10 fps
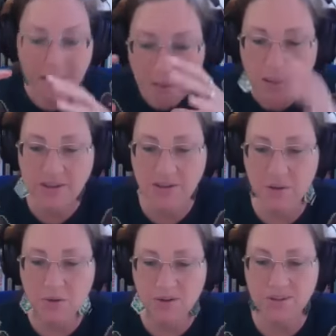the
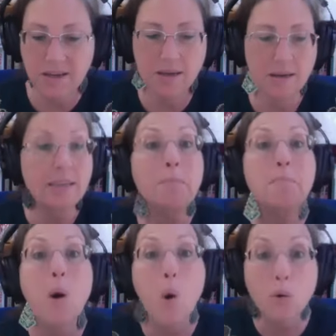bicycle set, get the
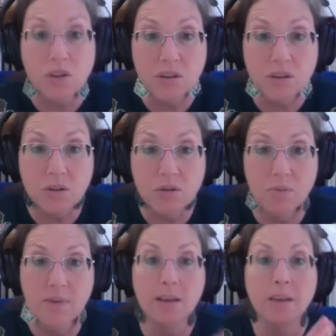boats.
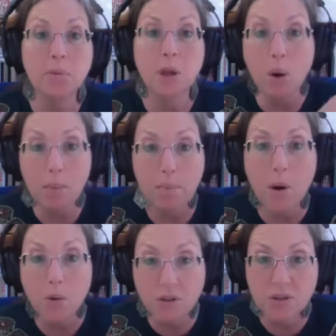We've got the blow-up
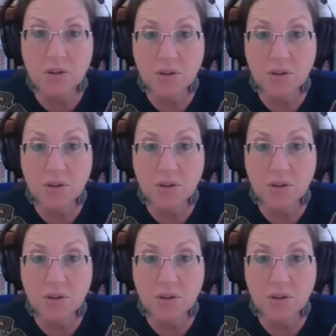boats.